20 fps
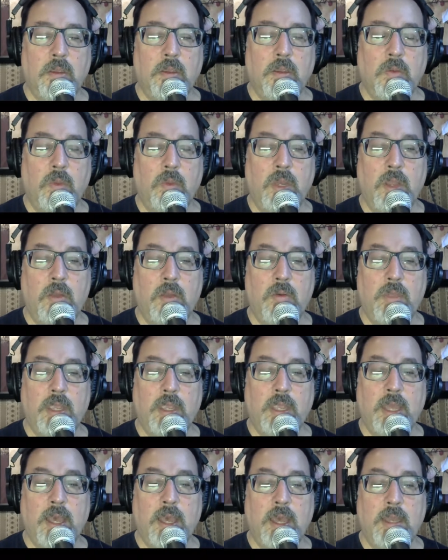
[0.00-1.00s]
We know that
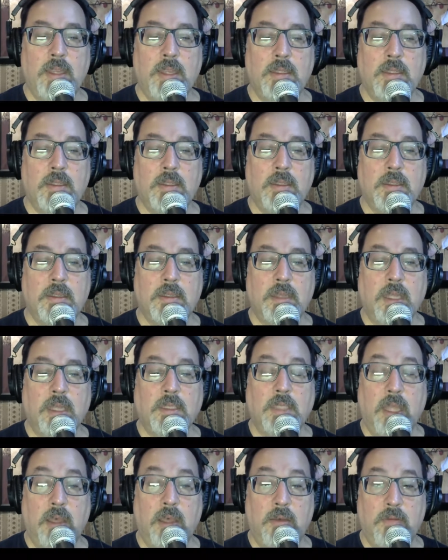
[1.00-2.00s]
God is a
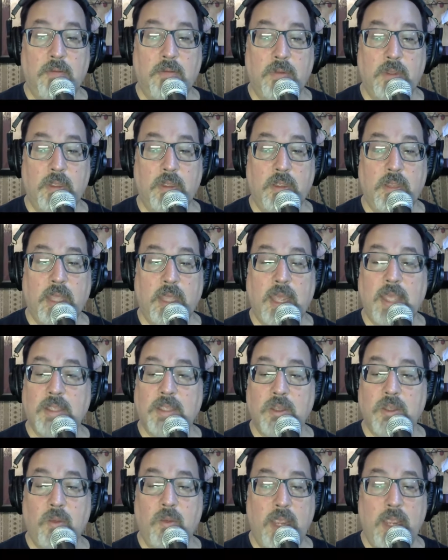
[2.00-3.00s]
love that has
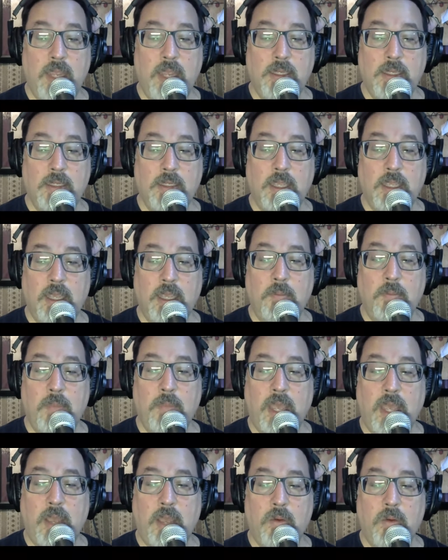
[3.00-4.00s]
no end and a
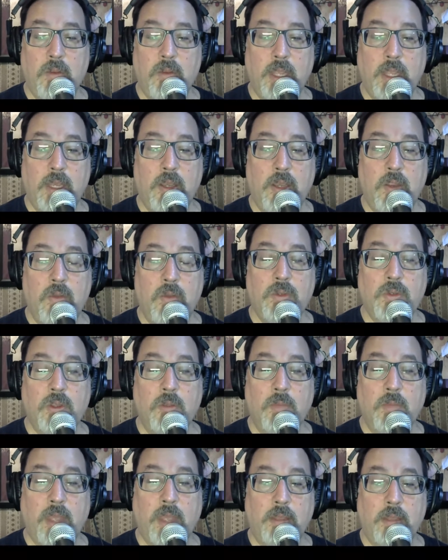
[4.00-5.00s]
power that knows no
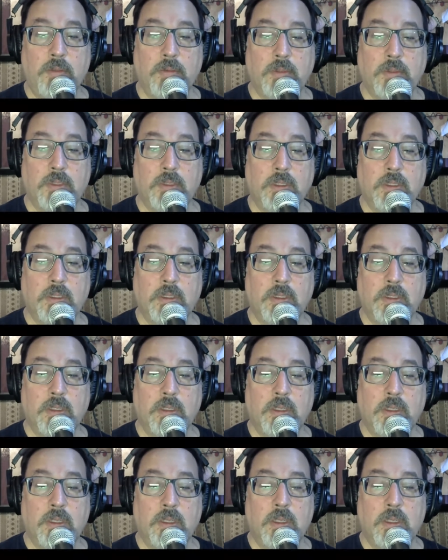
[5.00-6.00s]
bounds.
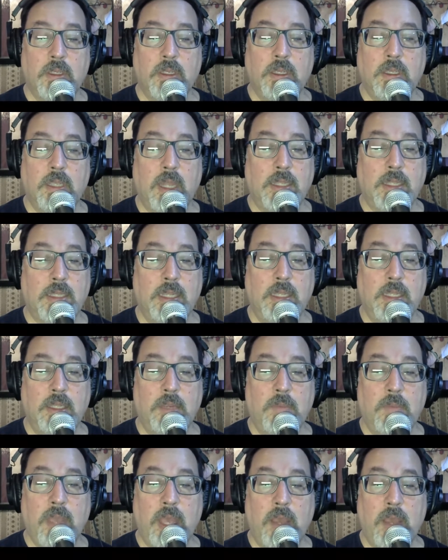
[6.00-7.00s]
God's
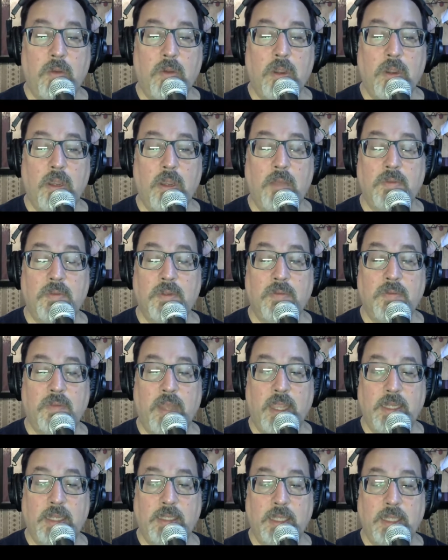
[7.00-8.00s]
healing power of
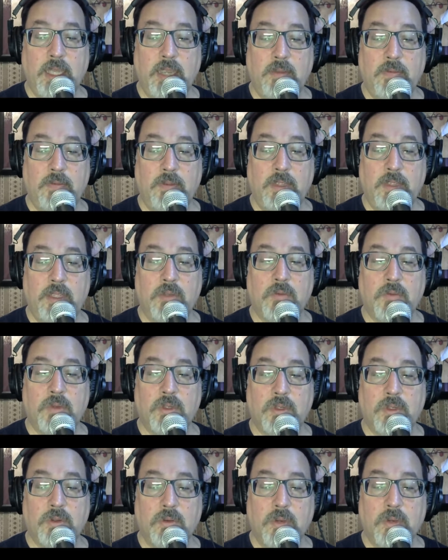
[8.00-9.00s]
divine life is
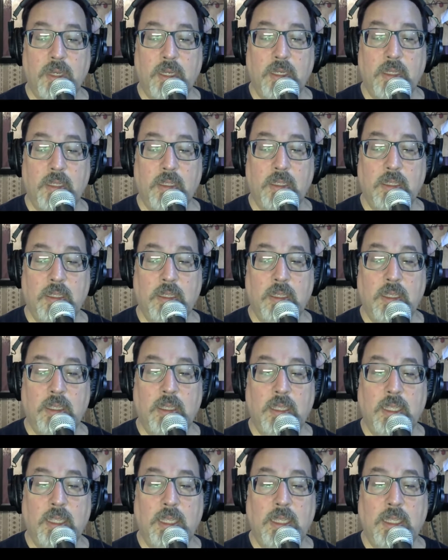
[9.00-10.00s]
restoring,
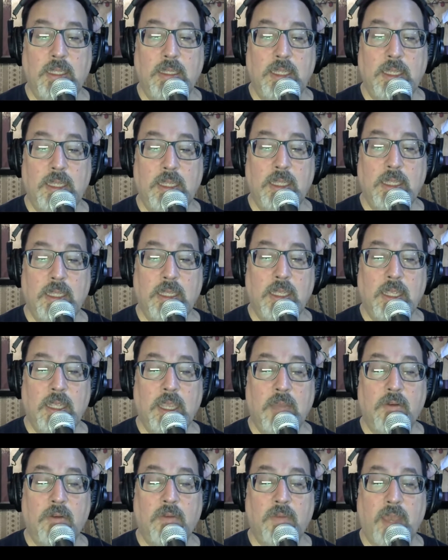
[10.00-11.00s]
healing,
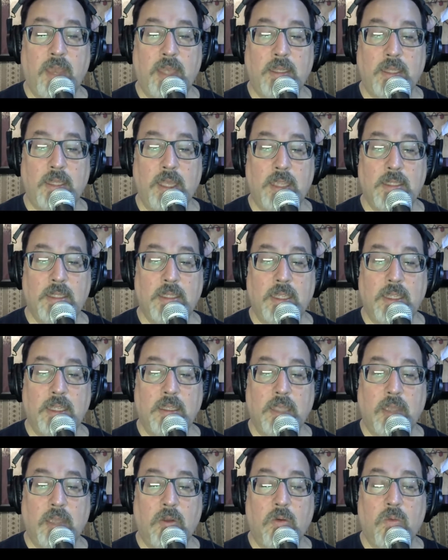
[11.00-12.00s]
and revitalizing
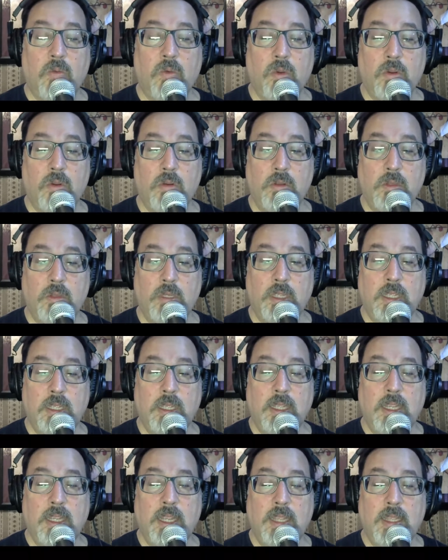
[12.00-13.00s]
our world
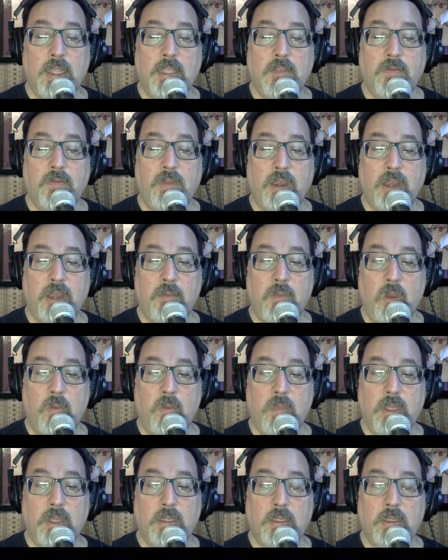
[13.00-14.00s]
in this very
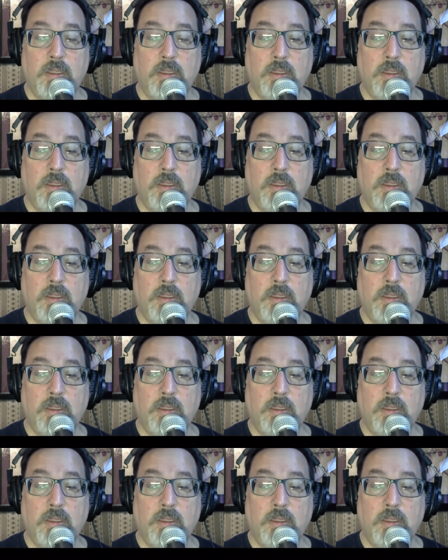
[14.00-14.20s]
moment.